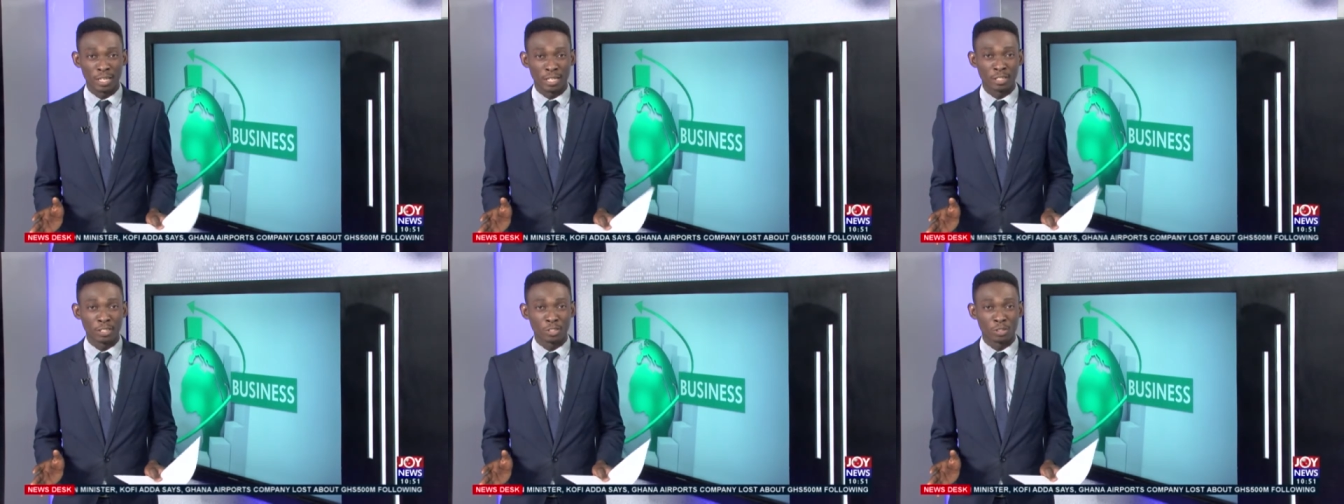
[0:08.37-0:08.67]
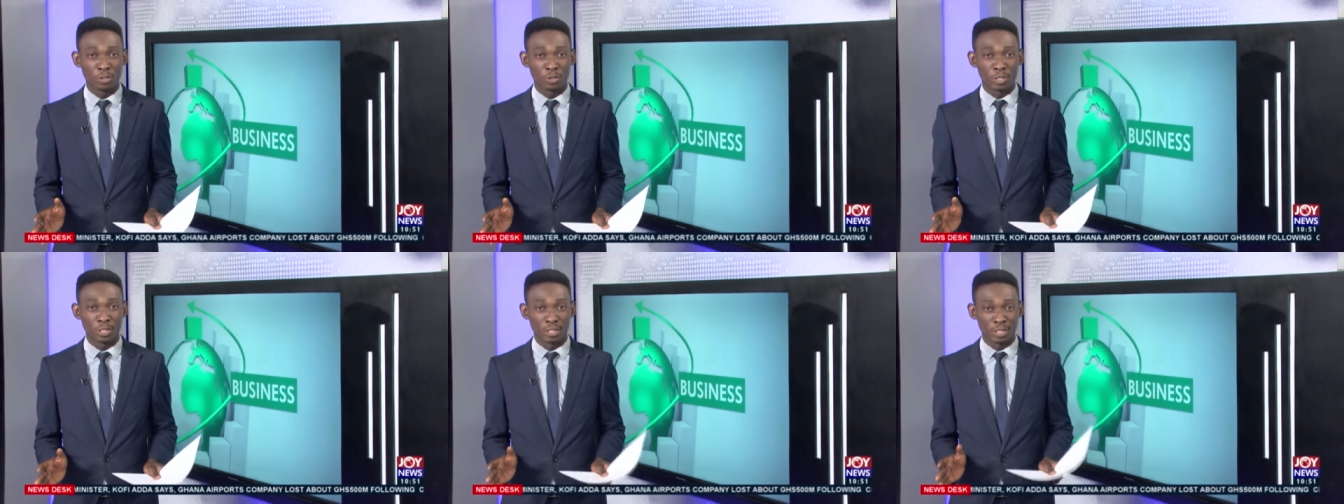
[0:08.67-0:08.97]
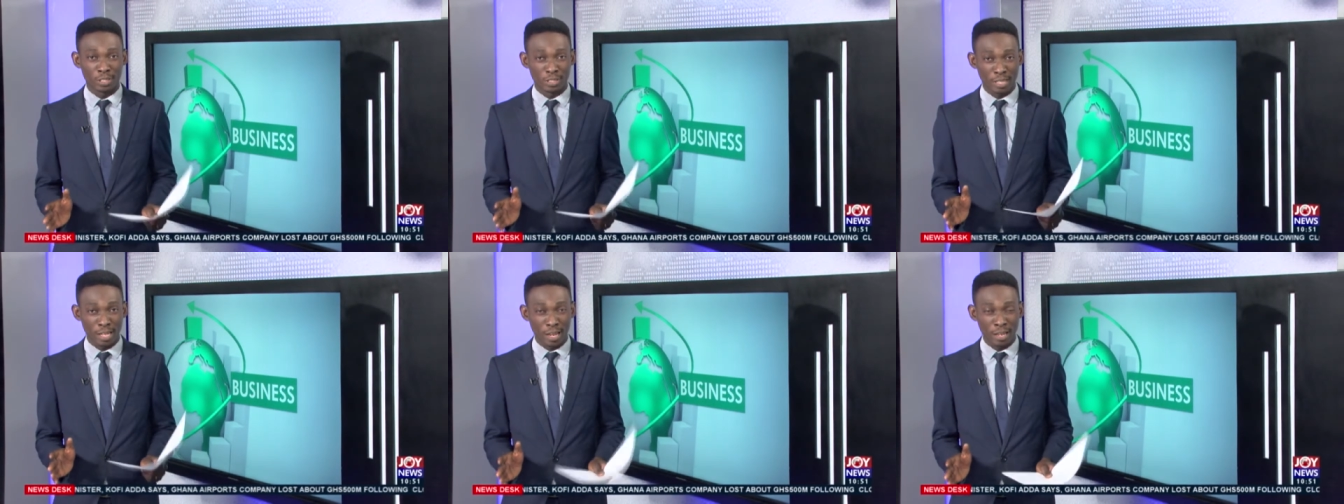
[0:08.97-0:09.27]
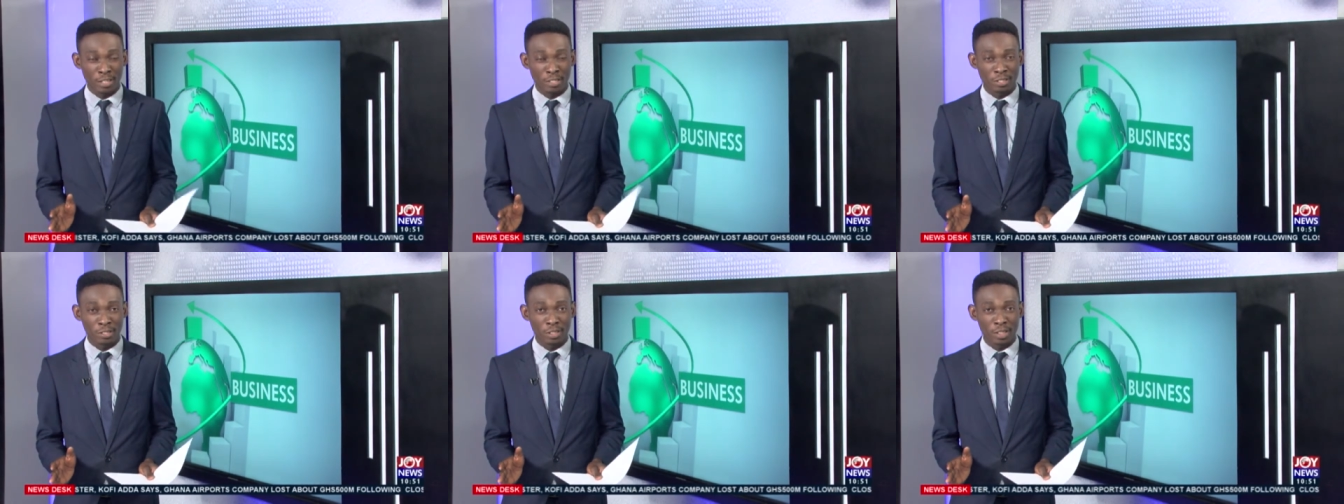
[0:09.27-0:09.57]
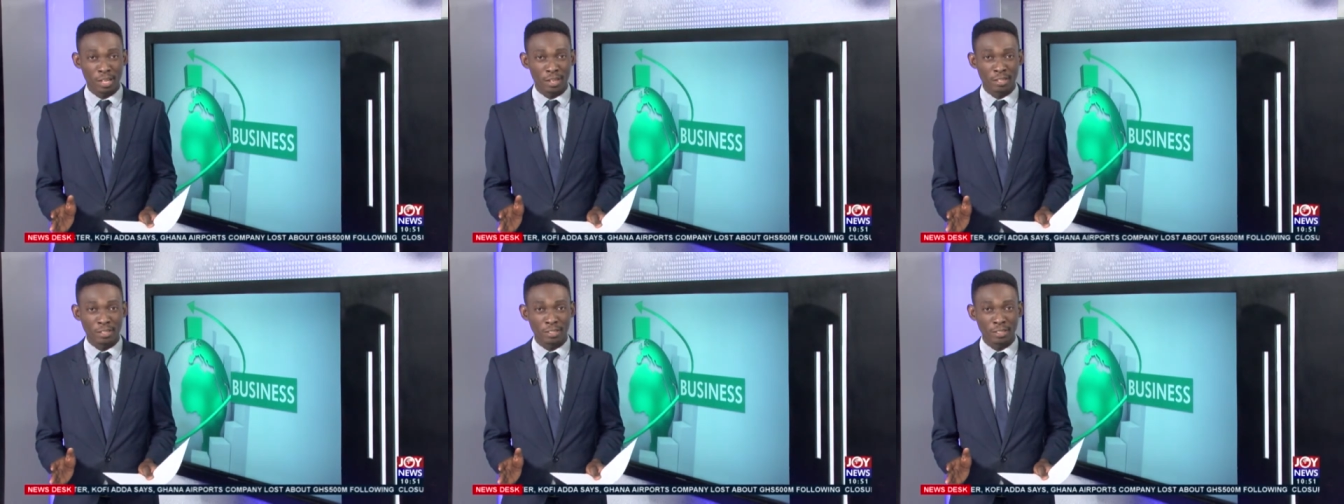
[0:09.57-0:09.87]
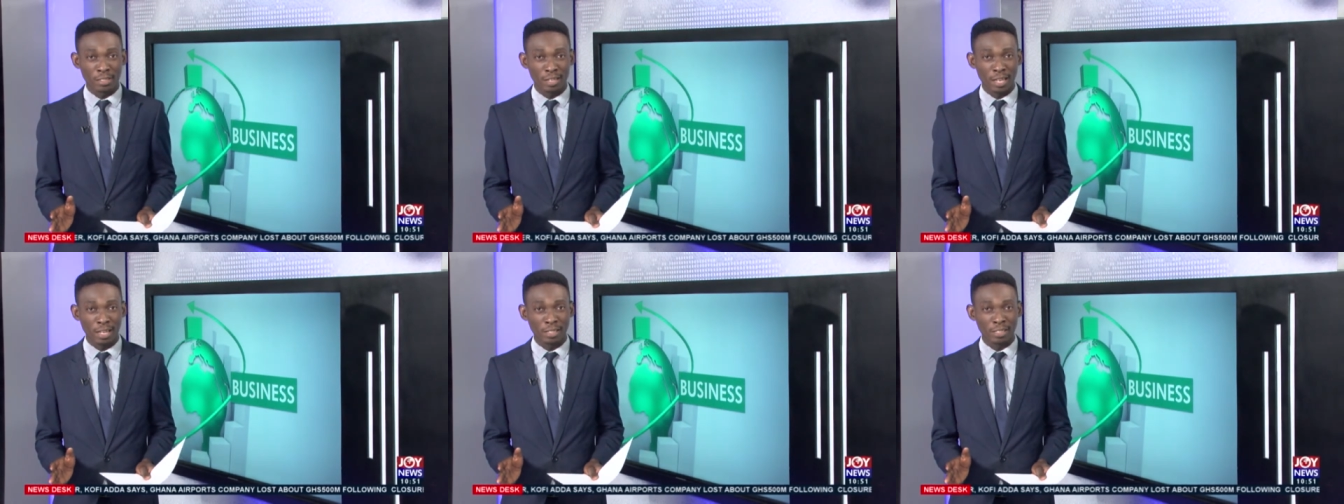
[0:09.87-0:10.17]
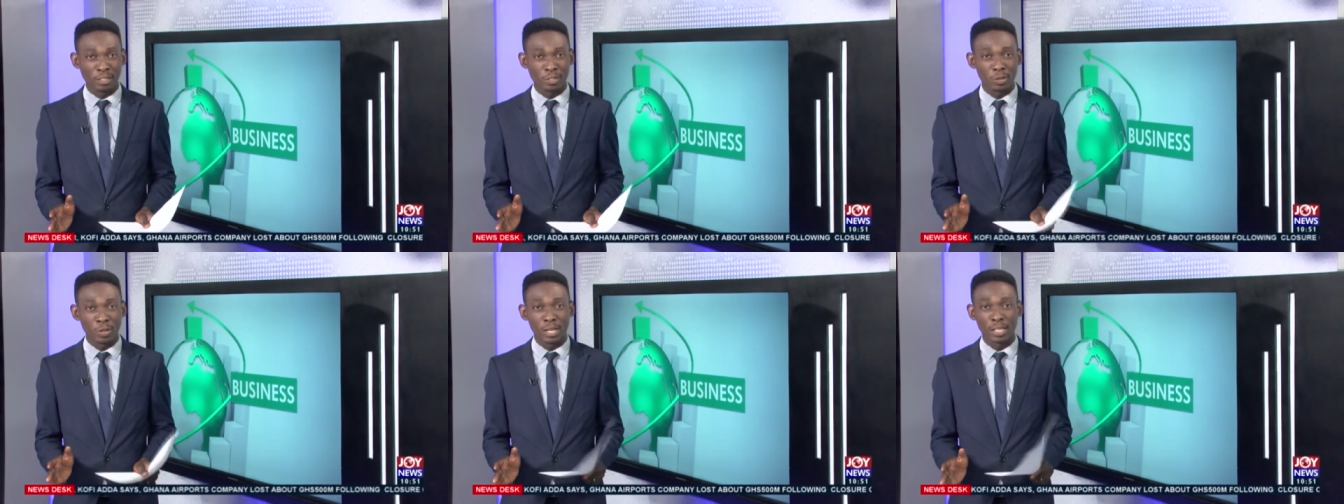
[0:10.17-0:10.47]
industry is a challenge that is
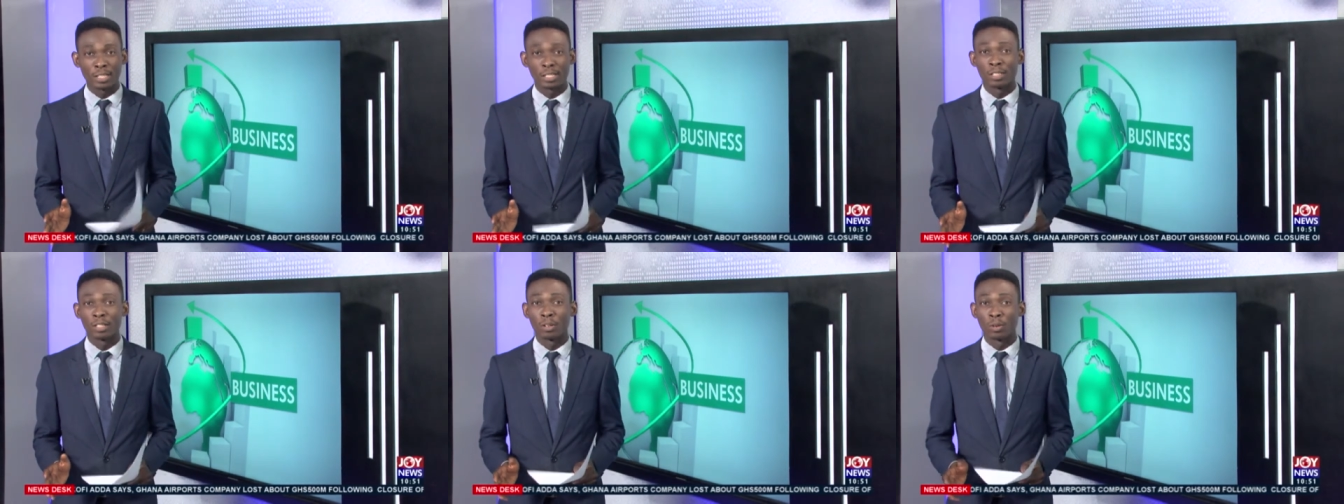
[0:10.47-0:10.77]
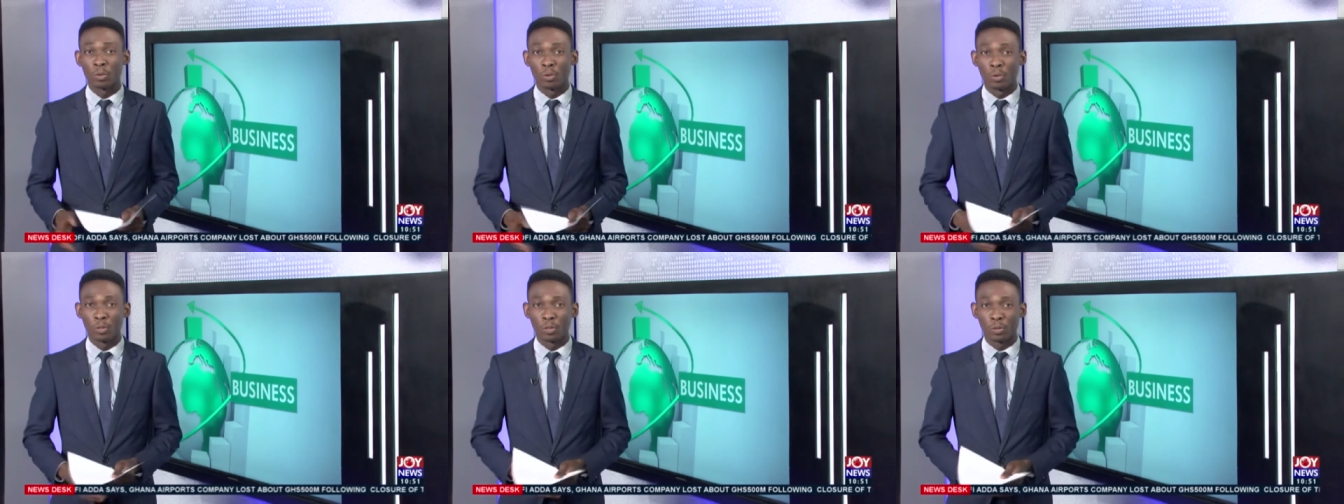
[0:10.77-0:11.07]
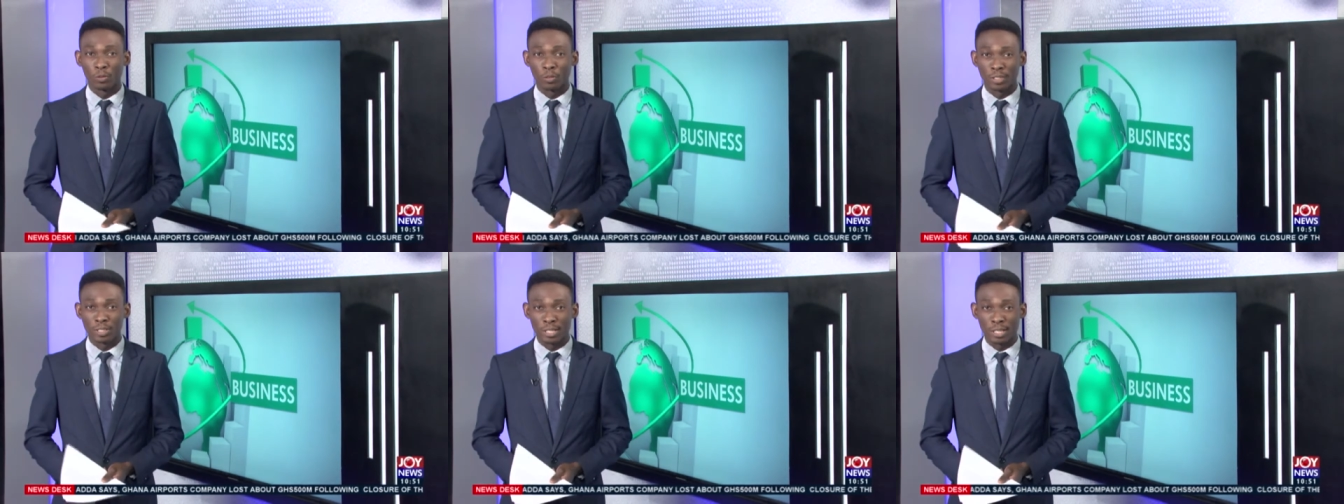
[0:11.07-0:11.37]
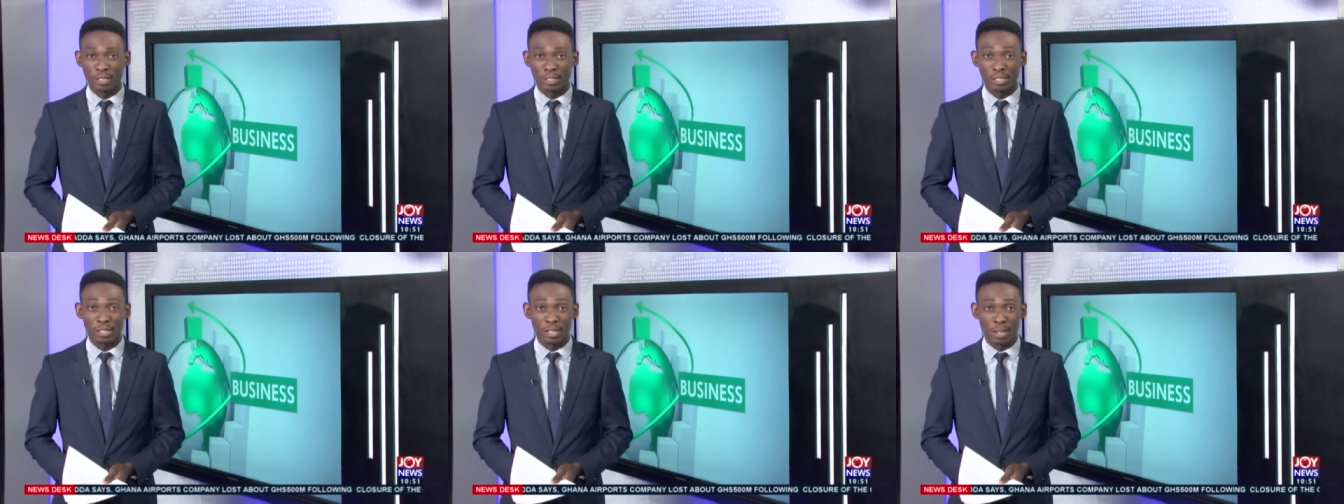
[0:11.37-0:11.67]
likely to hinder the growth of the sector